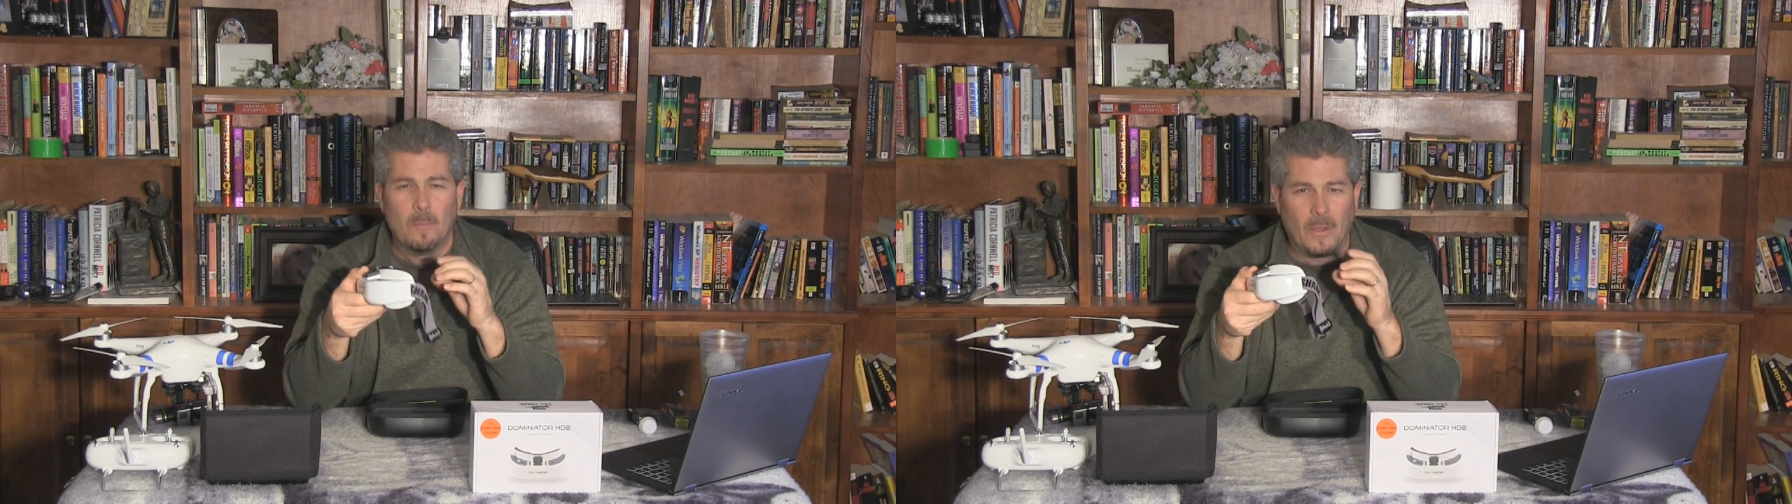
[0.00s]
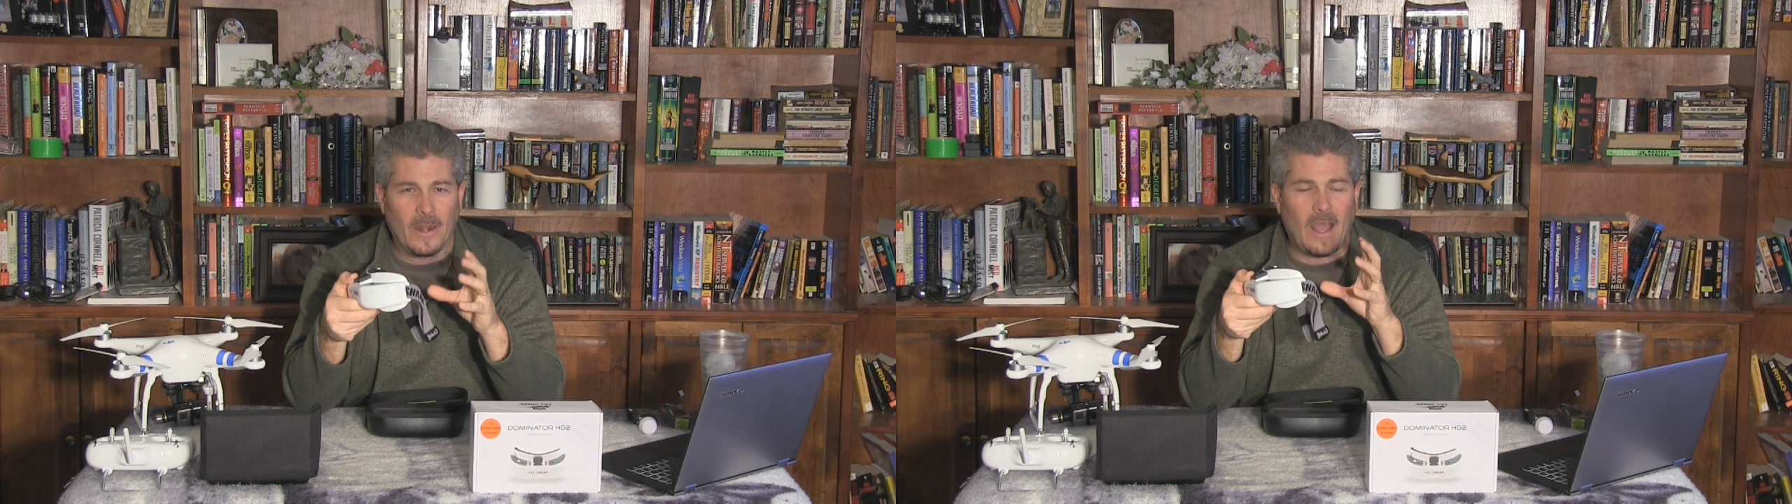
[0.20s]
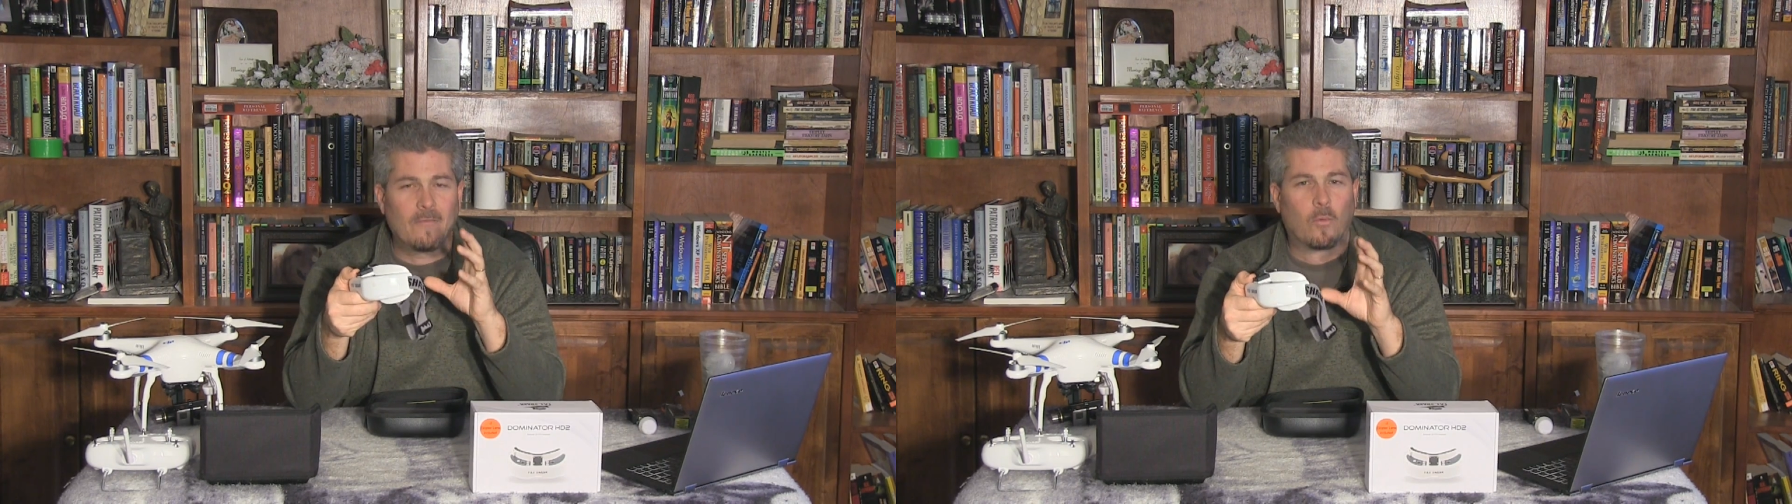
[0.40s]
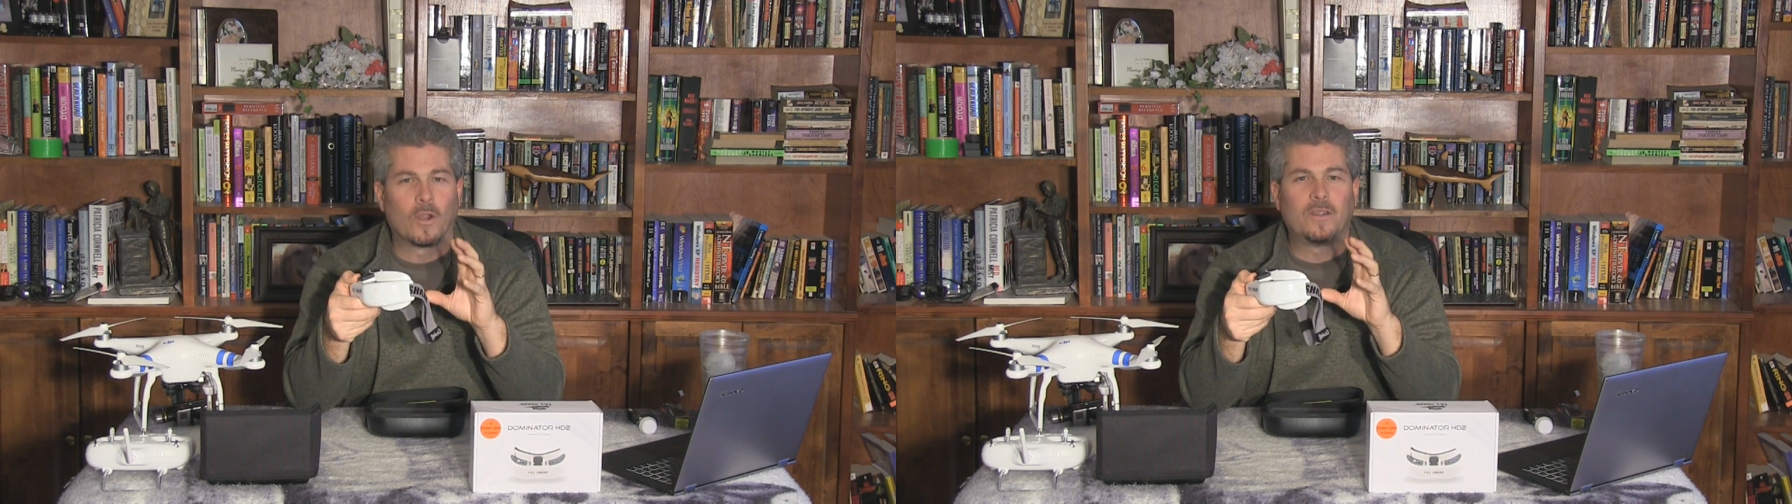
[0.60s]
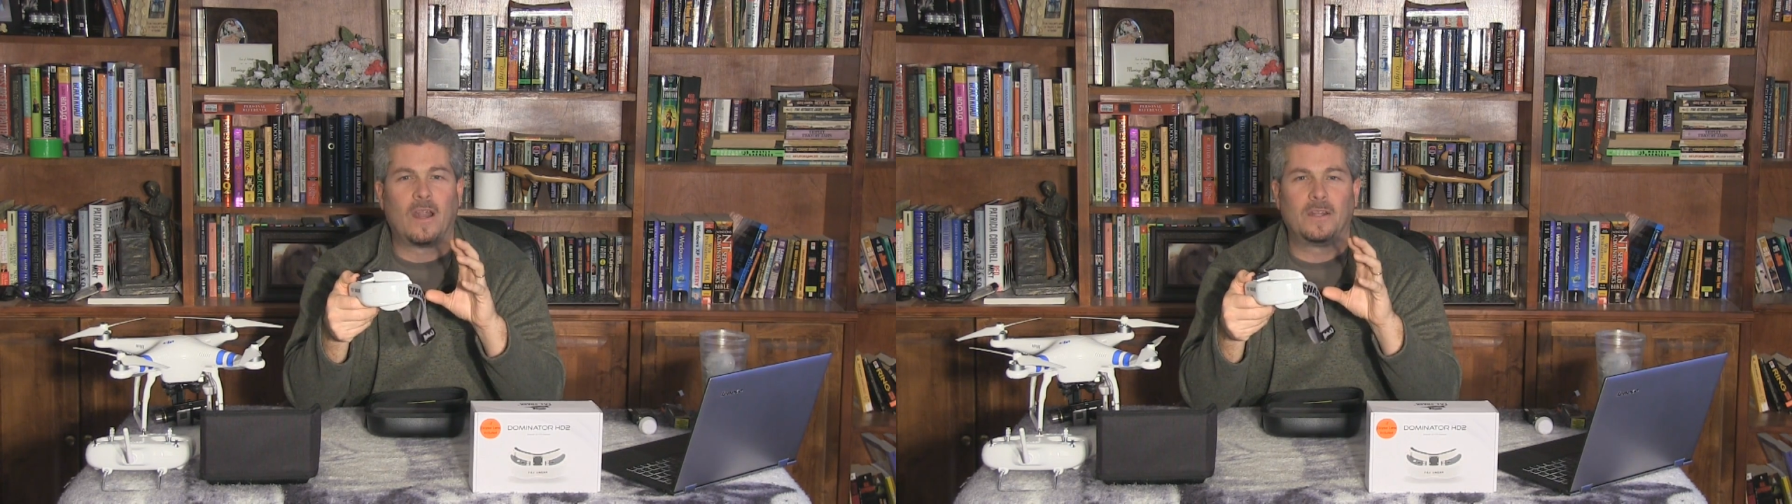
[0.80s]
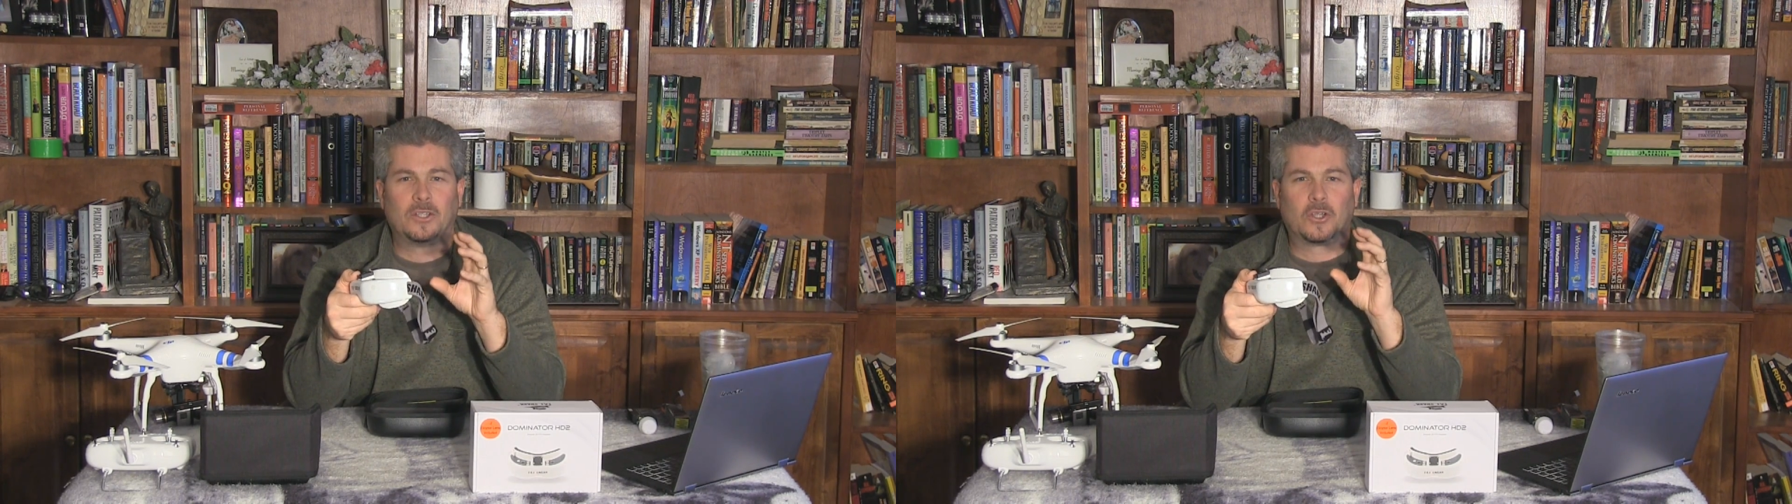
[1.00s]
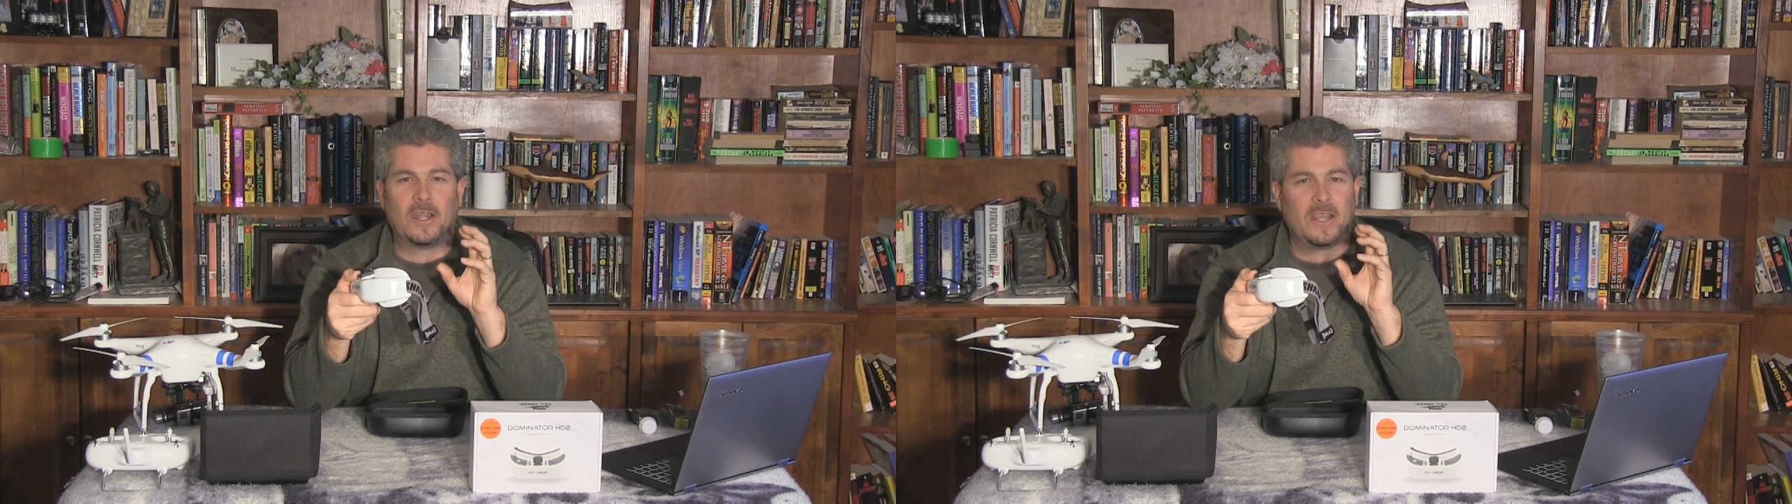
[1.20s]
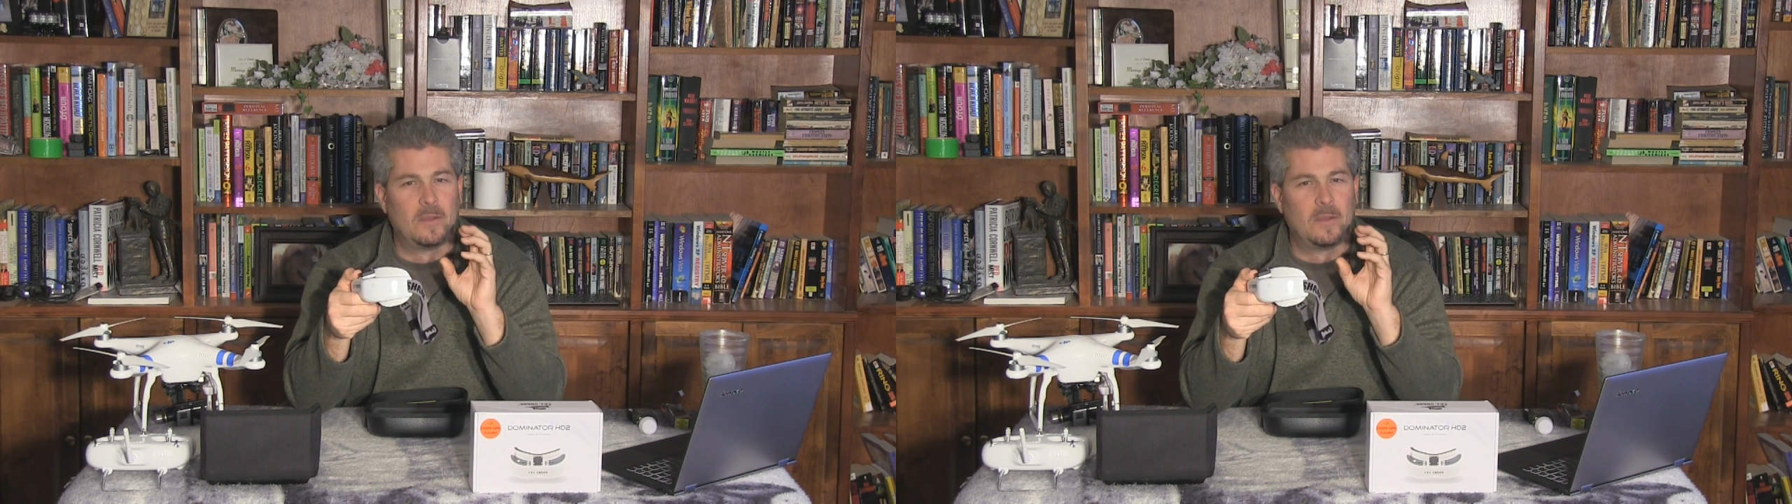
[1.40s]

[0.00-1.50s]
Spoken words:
but I've worked on it to try to